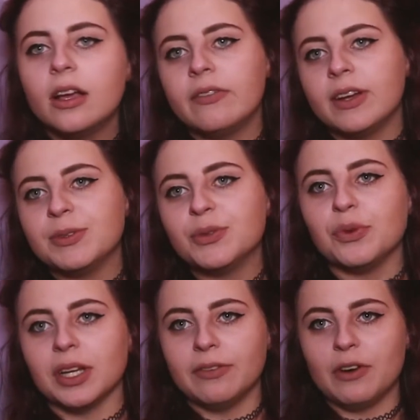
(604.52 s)
If I'm just
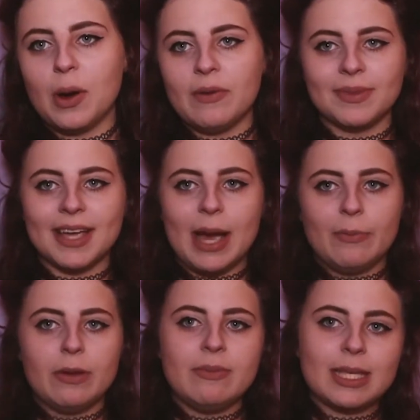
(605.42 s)
really far away from the
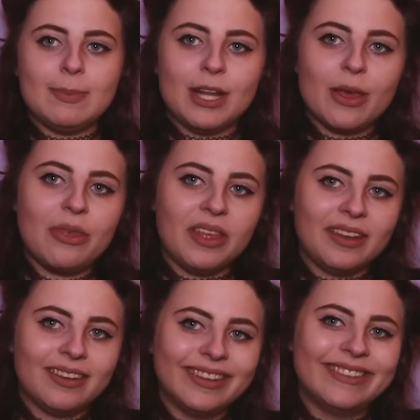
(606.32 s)
camera, it makes me look
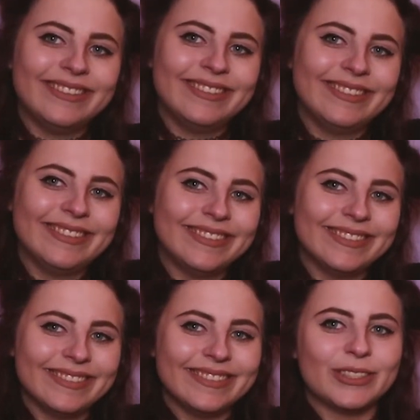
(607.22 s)
thin.
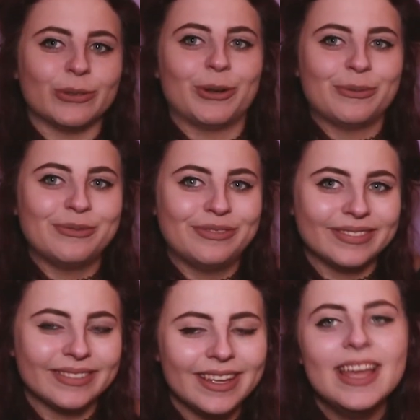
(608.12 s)
Sort of
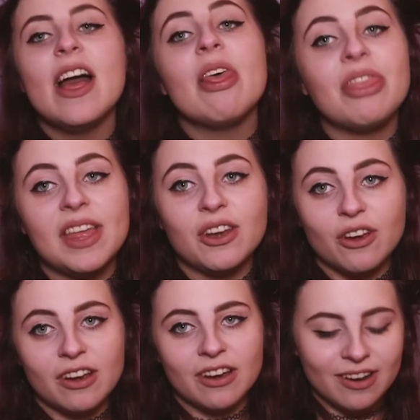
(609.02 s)

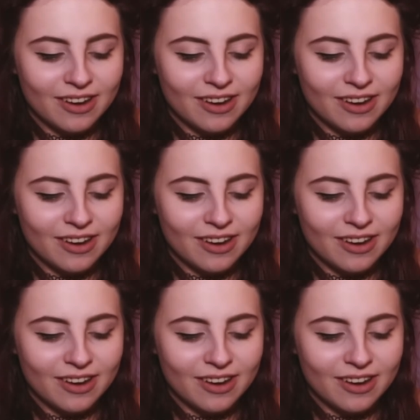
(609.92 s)
thinner.